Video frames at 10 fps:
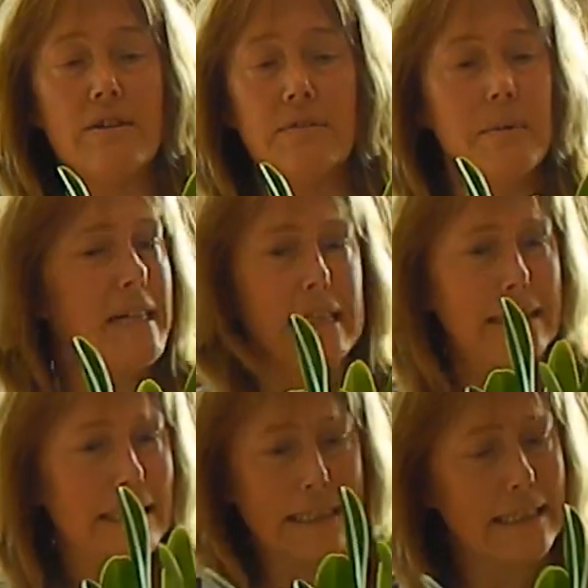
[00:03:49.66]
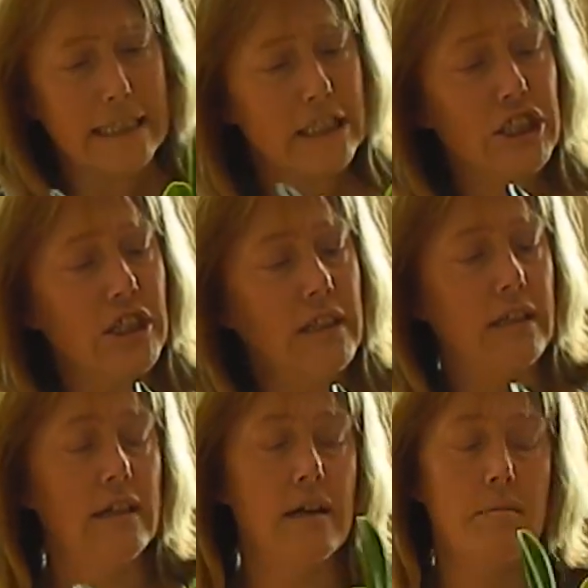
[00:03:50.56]
for me, the little
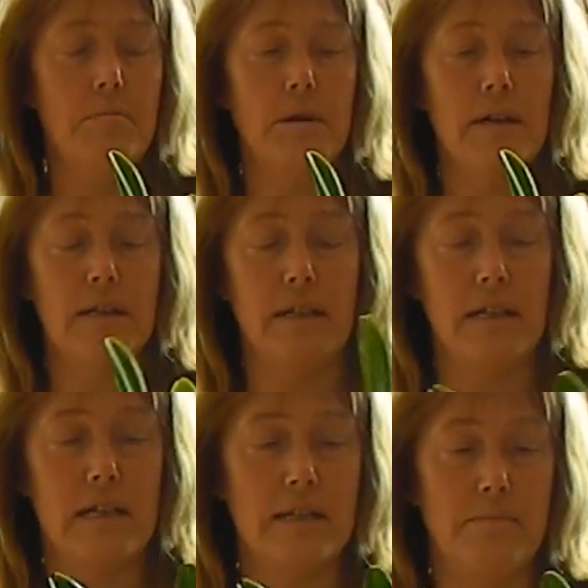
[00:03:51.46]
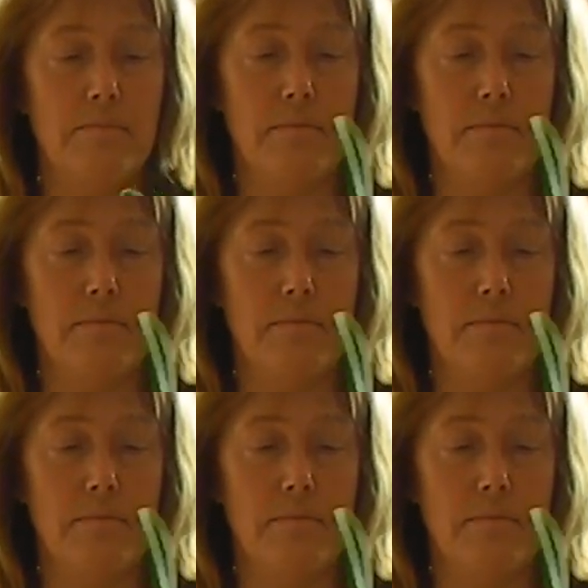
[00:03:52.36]
angel, but it has